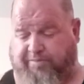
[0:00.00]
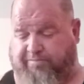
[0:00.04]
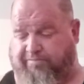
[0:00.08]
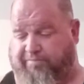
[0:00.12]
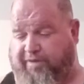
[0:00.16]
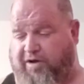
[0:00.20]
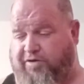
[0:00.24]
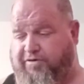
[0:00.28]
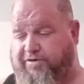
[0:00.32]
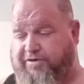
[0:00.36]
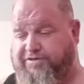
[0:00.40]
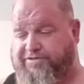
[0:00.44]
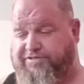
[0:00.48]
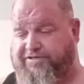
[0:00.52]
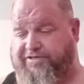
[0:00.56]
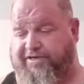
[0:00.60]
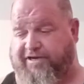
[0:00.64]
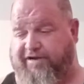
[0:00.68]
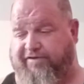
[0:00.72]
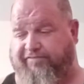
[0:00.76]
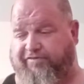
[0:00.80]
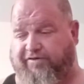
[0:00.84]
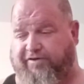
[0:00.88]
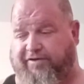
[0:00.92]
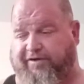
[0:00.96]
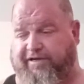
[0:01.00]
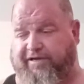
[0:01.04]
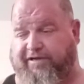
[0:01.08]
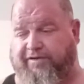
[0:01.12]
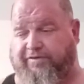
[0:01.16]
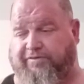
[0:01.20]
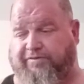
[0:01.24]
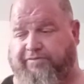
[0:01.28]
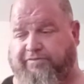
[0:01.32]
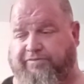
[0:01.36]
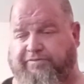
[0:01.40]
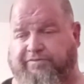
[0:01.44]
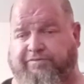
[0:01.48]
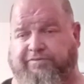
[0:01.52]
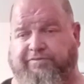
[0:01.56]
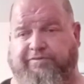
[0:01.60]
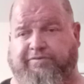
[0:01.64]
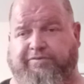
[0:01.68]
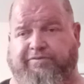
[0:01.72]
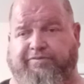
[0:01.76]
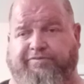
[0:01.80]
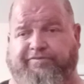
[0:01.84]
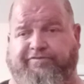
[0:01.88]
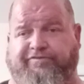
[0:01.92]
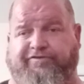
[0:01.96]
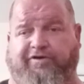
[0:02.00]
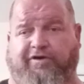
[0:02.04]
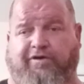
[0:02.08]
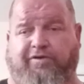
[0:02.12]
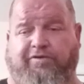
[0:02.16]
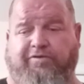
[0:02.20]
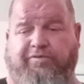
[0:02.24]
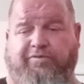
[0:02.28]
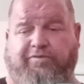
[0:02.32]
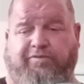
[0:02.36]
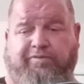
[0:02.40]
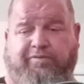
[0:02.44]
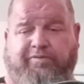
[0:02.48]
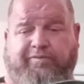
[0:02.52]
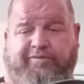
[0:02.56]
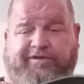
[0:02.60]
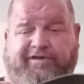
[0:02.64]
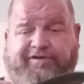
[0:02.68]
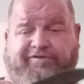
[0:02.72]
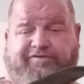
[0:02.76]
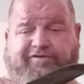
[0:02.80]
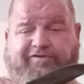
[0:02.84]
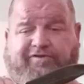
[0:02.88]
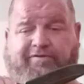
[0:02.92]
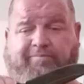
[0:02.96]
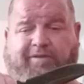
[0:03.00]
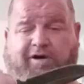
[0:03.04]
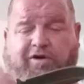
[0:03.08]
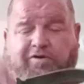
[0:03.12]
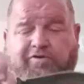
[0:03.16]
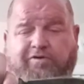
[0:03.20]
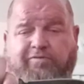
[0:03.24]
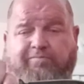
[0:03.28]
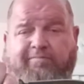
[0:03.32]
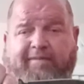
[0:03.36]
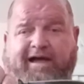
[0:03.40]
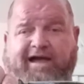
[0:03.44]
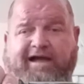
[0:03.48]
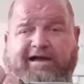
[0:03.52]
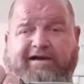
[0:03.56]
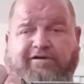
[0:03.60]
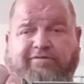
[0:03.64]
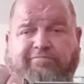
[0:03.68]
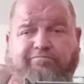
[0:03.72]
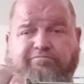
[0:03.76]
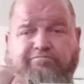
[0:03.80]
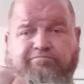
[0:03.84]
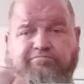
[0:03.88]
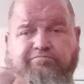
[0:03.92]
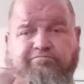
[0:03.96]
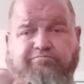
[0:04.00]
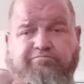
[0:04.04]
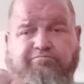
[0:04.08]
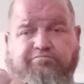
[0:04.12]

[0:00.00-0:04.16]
Boker's a different deal. So this is the Boker Magnum.